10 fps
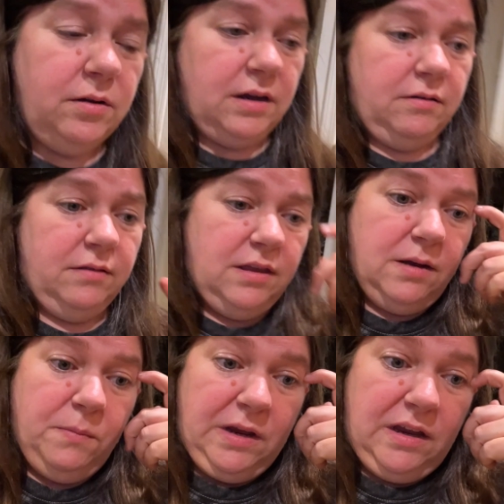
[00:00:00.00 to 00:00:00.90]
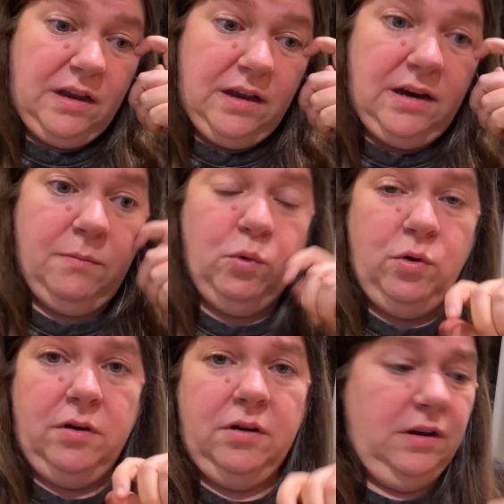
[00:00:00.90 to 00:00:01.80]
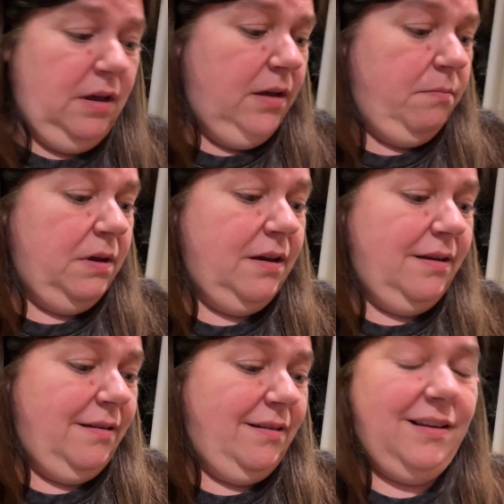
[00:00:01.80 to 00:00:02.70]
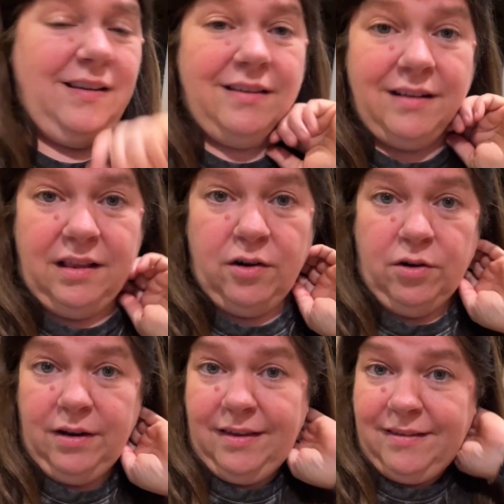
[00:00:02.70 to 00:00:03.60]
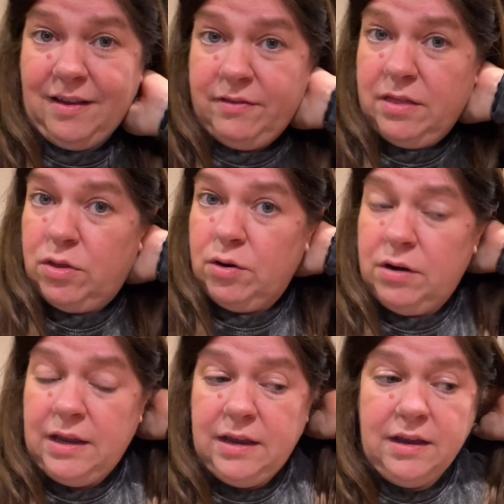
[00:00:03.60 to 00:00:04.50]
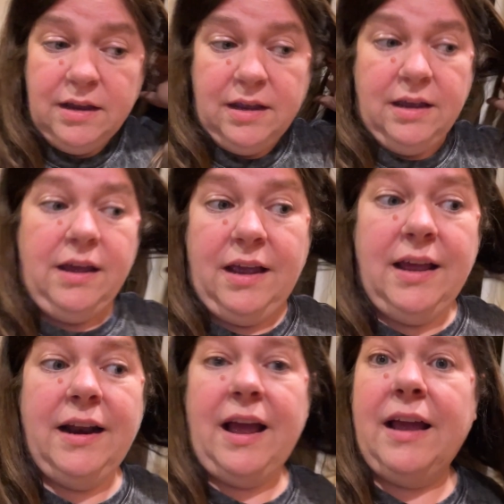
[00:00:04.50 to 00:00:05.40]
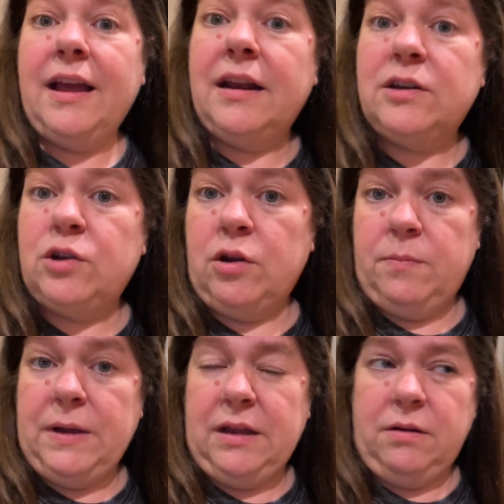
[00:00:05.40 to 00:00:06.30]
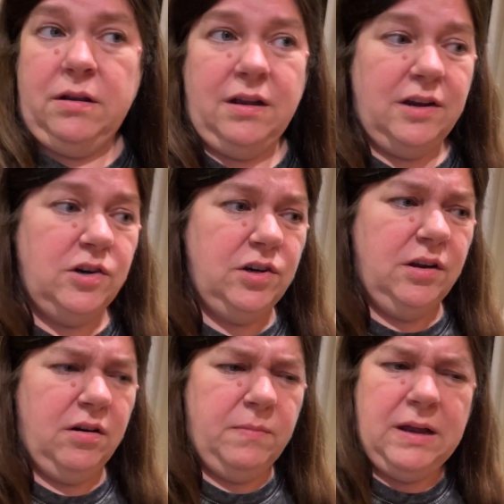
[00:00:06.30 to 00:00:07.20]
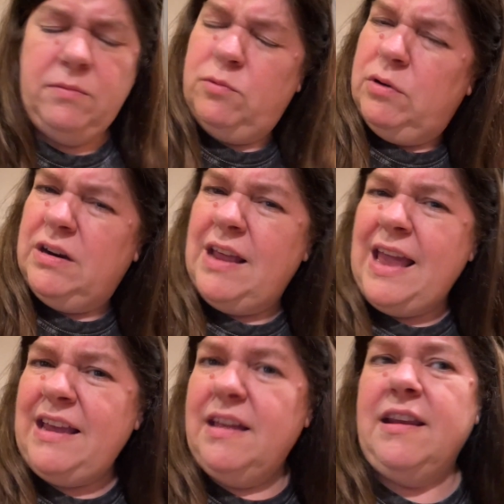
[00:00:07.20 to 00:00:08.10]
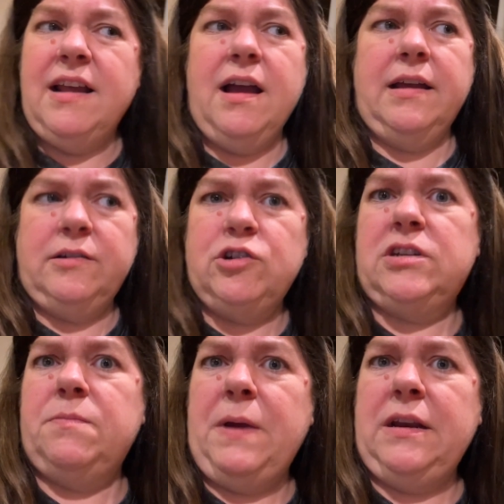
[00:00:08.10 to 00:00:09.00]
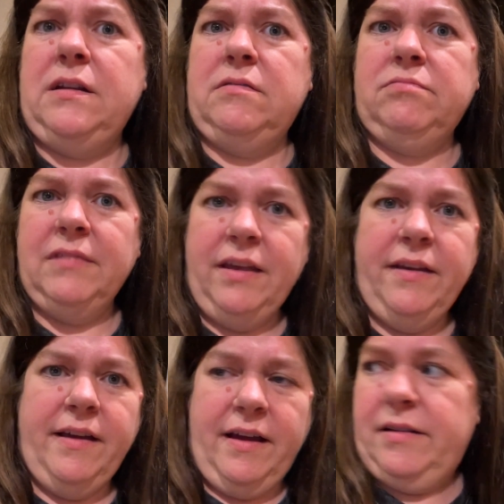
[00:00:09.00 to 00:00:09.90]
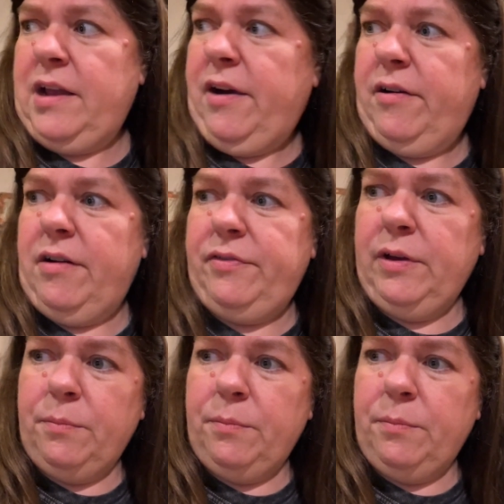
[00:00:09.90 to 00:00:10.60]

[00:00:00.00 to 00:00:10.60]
I don't think I'm gonna eat anymore because it's literally 7:30. And I got to go to bed. I usually go to bed between 8 and 9, just depending how tired I feel.